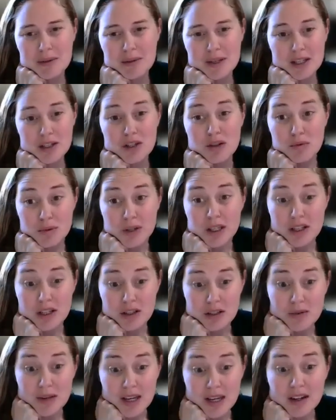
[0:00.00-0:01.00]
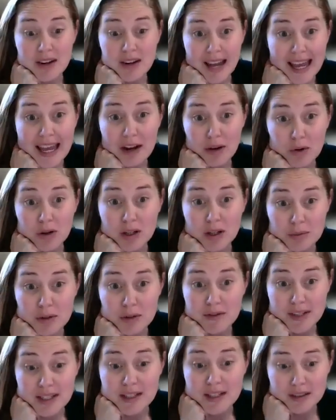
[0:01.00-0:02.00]
because you really do either hate horror
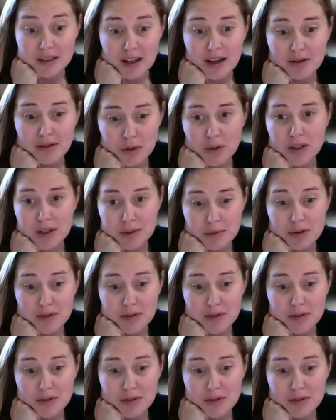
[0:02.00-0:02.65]
movies or love horror